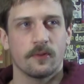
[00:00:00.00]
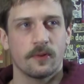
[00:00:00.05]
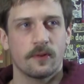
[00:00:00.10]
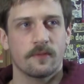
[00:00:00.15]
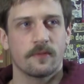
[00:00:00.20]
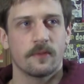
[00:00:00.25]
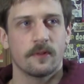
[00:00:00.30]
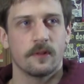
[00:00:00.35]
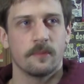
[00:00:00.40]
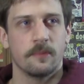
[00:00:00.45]
look
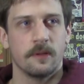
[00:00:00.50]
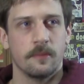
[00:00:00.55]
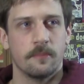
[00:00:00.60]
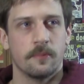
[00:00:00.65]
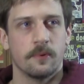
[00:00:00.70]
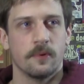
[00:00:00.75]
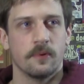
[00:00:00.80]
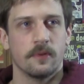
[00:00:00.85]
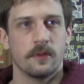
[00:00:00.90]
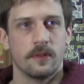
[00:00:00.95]
for the
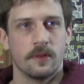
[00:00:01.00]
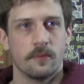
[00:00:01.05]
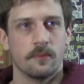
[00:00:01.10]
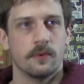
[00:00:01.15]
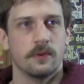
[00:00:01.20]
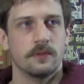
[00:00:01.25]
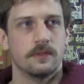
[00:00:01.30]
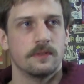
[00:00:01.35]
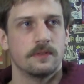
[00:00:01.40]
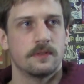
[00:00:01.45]
people in the
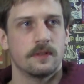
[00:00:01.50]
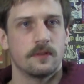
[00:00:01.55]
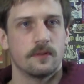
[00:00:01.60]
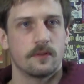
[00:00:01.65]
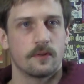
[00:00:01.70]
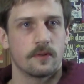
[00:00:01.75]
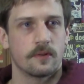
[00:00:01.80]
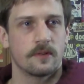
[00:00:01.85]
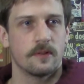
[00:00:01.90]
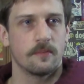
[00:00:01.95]
woods in
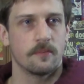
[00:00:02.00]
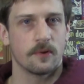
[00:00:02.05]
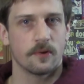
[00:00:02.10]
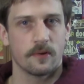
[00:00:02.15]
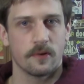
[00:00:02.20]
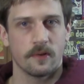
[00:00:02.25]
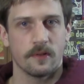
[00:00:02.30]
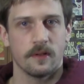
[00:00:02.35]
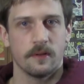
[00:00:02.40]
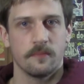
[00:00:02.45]
order to
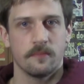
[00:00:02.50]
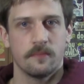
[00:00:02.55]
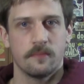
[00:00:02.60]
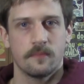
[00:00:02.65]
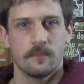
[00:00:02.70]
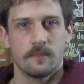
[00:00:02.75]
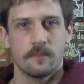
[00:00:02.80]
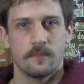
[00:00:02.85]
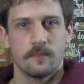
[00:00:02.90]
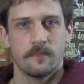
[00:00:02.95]
murder them?
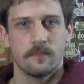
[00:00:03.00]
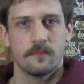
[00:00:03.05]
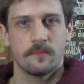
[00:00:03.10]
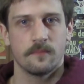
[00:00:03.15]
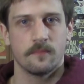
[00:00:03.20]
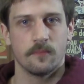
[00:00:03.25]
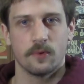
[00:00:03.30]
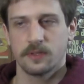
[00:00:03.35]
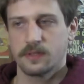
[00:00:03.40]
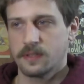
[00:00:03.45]

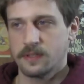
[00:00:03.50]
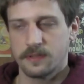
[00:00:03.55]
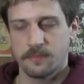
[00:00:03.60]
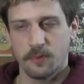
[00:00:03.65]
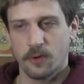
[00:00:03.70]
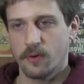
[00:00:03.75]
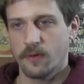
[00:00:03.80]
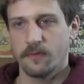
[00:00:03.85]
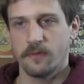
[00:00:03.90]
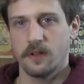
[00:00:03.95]
What's his
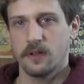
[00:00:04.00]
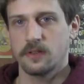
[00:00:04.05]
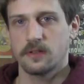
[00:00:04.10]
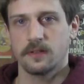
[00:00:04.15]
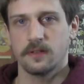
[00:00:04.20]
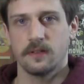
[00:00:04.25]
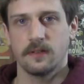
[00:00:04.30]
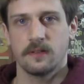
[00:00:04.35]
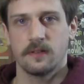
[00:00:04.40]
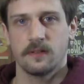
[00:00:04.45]

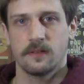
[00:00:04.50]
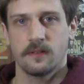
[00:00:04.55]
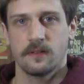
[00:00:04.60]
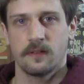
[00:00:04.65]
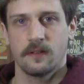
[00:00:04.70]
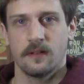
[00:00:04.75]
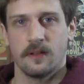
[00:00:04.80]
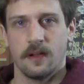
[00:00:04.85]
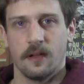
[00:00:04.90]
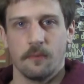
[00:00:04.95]
motivation?
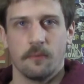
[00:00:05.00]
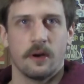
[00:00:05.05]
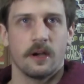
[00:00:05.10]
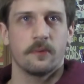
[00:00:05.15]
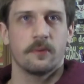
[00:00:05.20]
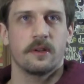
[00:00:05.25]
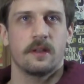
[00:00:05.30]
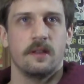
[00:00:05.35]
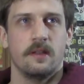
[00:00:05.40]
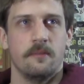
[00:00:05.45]
And why
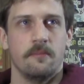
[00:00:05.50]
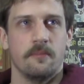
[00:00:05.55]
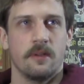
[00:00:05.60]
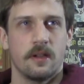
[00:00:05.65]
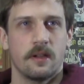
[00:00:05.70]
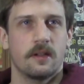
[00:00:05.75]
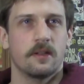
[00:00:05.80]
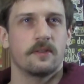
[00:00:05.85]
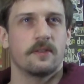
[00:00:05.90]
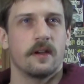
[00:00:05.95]
would he
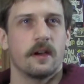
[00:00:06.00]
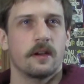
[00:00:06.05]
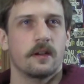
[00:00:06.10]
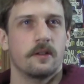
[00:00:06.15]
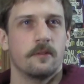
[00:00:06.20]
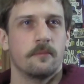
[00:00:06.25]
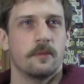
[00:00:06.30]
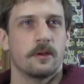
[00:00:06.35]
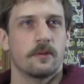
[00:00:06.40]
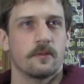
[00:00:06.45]
make a
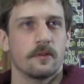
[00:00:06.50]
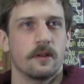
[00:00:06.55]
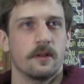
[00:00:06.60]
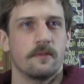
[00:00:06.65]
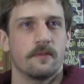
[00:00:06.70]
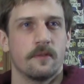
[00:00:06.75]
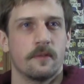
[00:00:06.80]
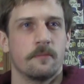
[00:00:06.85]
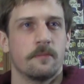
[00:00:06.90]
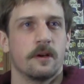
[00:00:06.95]
documentary
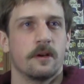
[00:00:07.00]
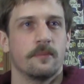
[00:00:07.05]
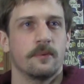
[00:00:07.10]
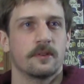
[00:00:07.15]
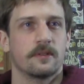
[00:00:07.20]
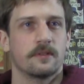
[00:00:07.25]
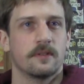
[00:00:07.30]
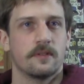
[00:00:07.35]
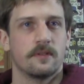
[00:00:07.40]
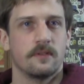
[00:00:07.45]
for the
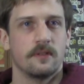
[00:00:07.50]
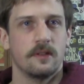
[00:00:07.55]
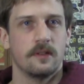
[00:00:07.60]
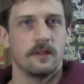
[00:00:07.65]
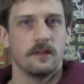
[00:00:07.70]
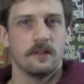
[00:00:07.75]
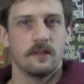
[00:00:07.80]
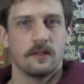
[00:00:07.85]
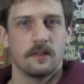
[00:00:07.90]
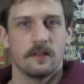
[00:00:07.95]
public to
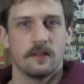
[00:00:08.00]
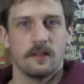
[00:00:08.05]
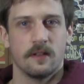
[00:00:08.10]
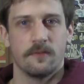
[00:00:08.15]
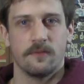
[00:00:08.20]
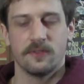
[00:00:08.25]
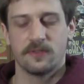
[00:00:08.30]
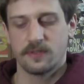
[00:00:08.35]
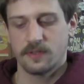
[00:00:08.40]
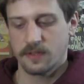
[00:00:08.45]
see
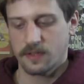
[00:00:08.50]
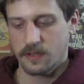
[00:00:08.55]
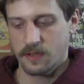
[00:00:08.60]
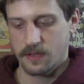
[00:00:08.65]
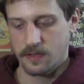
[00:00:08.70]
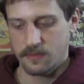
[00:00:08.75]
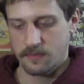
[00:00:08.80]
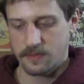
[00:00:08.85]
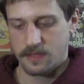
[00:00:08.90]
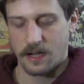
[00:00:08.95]
if it's just
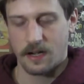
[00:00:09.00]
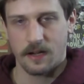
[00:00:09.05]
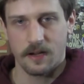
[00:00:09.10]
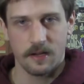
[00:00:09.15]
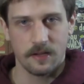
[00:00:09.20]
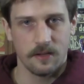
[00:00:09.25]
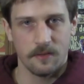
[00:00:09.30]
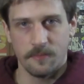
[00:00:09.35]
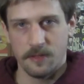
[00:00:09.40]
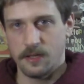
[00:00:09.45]
going to
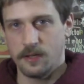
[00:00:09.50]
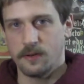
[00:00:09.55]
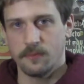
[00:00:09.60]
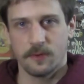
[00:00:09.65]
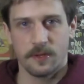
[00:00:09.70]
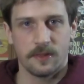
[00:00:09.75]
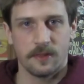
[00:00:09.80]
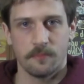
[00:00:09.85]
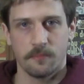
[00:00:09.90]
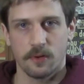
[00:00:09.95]
tie him in
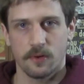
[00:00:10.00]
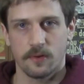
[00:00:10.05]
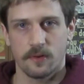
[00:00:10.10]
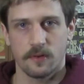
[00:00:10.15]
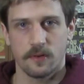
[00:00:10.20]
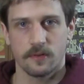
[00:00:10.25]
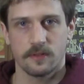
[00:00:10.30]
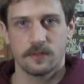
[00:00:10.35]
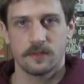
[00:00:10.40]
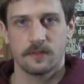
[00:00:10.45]
with the
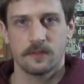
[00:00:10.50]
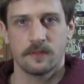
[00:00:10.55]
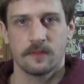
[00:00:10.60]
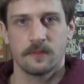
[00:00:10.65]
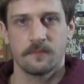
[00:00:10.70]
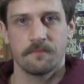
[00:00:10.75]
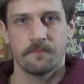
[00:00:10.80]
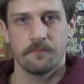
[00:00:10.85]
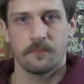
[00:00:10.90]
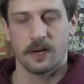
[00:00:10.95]
murders?
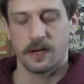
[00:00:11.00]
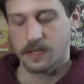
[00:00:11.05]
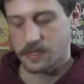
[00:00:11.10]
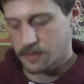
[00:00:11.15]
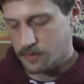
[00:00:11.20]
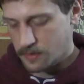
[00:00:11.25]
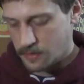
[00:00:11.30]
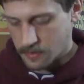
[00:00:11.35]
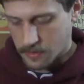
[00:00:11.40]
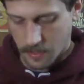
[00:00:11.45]
But I
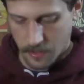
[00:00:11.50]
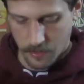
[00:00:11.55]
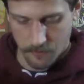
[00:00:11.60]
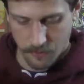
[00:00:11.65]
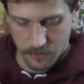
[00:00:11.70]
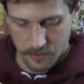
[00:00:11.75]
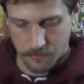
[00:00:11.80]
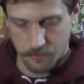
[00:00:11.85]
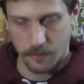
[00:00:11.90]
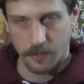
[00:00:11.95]
guess you can kind of
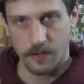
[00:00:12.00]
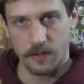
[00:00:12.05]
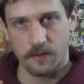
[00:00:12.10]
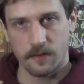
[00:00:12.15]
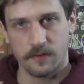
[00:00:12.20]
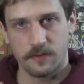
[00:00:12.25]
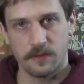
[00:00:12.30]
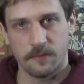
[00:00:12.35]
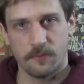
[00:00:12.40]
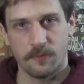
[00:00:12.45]

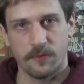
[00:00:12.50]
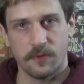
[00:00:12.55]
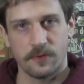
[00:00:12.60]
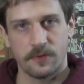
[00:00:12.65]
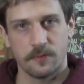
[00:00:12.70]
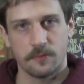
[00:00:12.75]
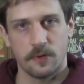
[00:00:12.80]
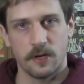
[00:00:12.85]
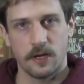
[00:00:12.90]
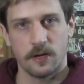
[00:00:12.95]
explain some of
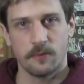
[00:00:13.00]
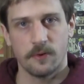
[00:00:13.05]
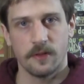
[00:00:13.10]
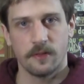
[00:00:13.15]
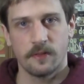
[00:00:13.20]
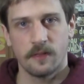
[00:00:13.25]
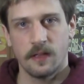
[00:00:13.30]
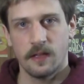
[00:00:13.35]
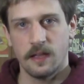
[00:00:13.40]
this away with,